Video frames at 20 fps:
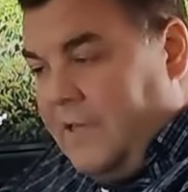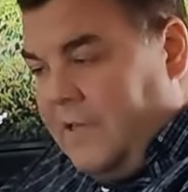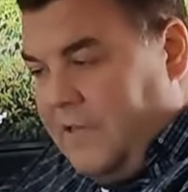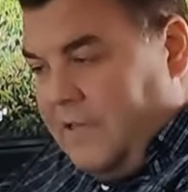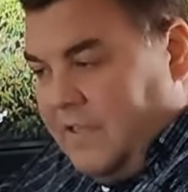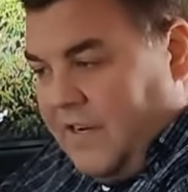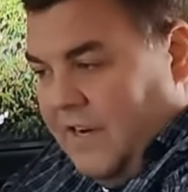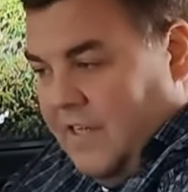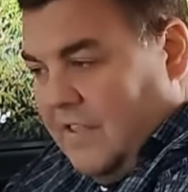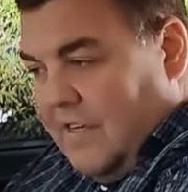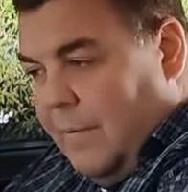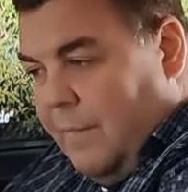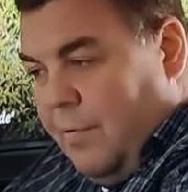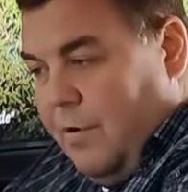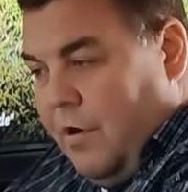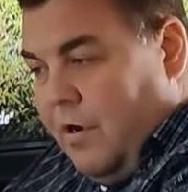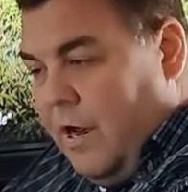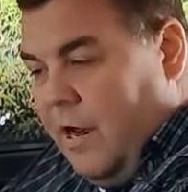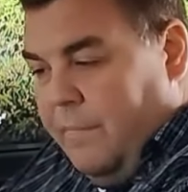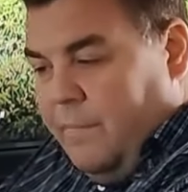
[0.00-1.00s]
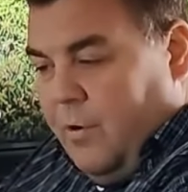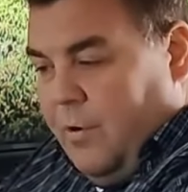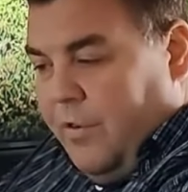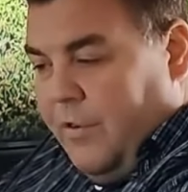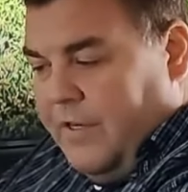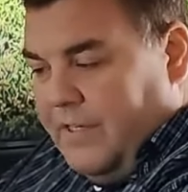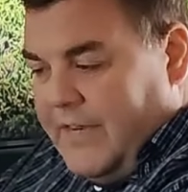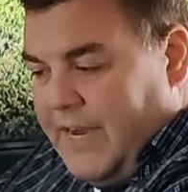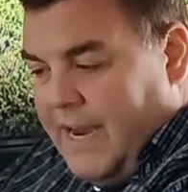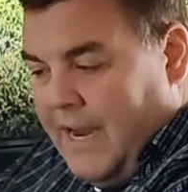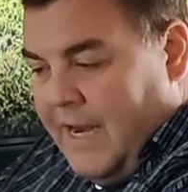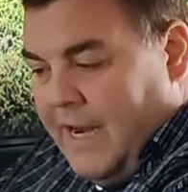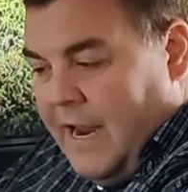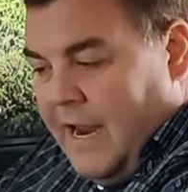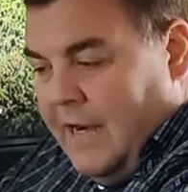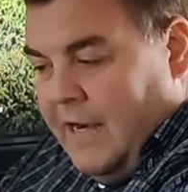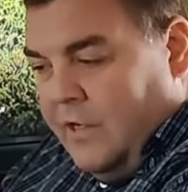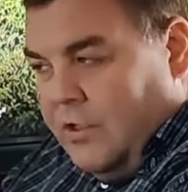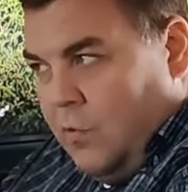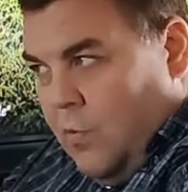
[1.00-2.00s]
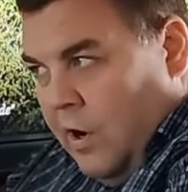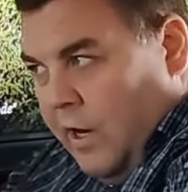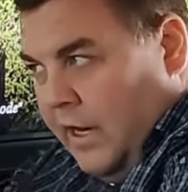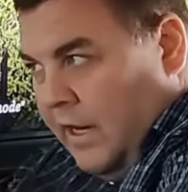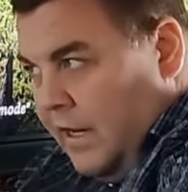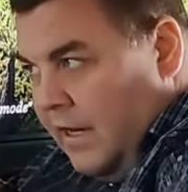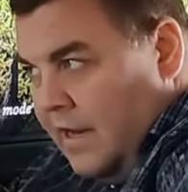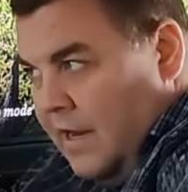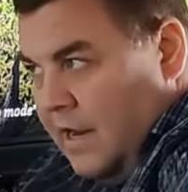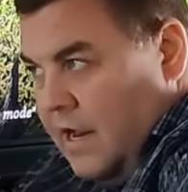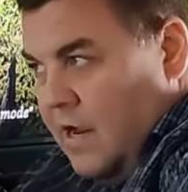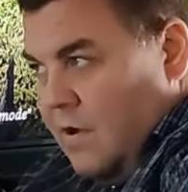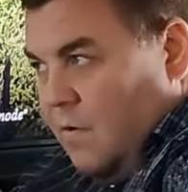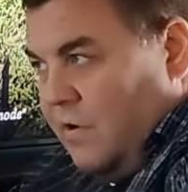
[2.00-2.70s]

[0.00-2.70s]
In this case, I put on both a 10 and a 20,